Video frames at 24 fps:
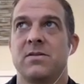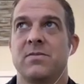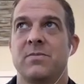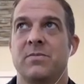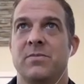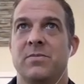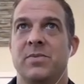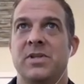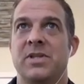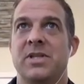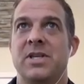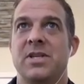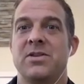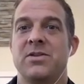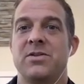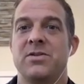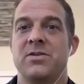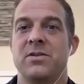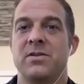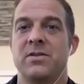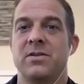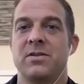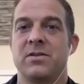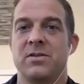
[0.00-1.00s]
but then
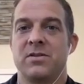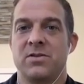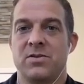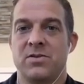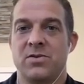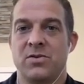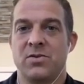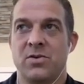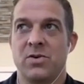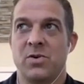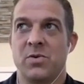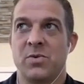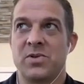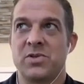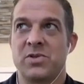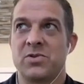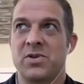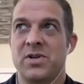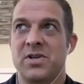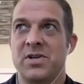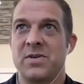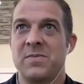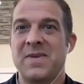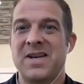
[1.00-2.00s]
you're always
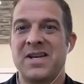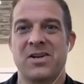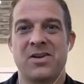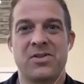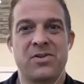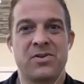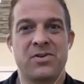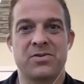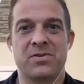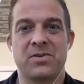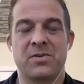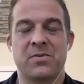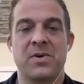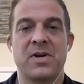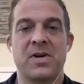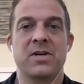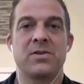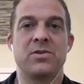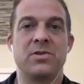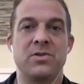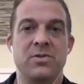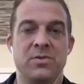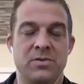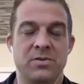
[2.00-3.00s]
trying to make others
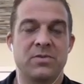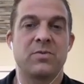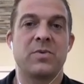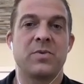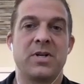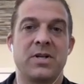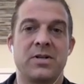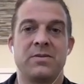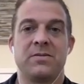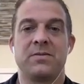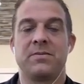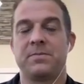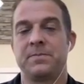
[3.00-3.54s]
around you as well.